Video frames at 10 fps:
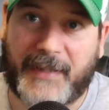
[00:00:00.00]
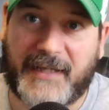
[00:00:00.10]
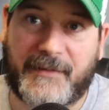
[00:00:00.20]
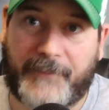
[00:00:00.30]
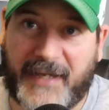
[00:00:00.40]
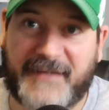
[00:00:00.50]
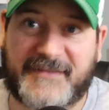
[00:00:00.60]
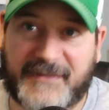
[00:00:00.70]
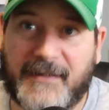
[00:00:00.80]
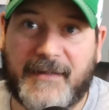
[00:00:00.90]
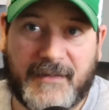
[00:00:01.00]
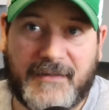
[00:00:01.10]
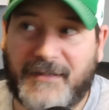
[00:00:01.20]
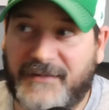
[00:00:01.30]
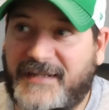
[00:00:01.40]
made in the past,
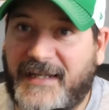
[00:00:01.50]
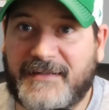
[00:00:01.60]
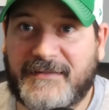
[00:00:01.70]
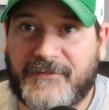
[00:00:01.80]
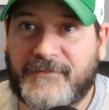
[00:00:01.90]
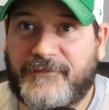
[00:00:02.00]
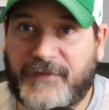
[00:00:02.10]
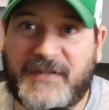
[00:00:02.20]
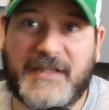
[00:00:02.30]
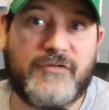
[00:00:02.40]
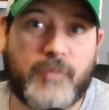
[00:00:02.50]
you know, 10 15,